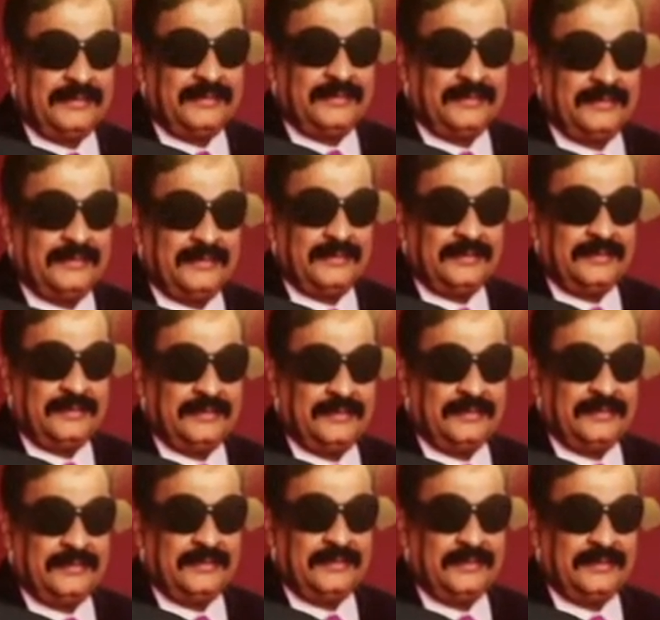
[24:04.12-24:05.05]

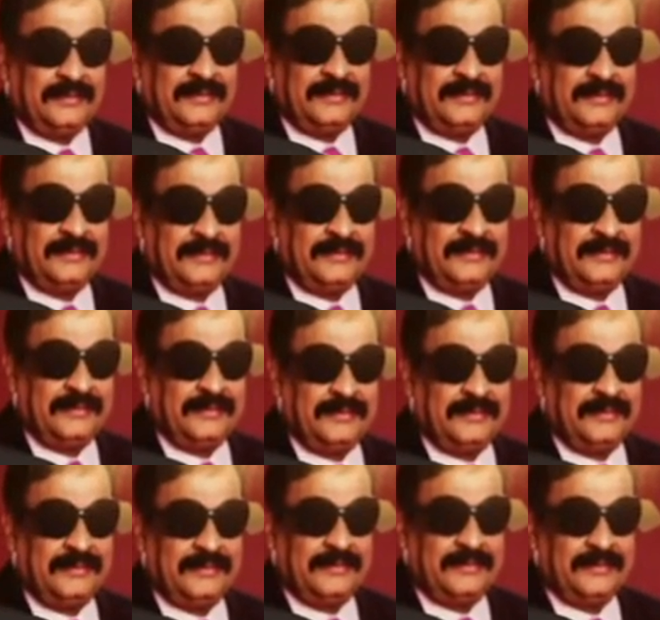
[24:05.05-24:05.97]

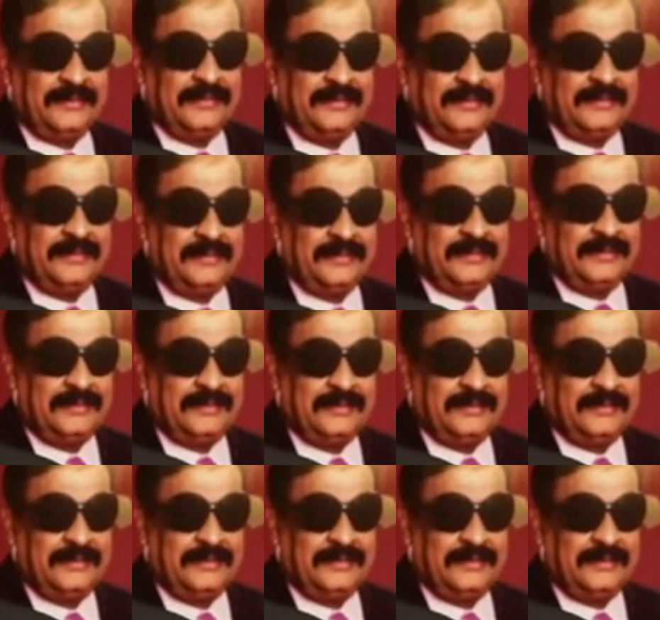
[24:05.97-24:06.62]
[no speech]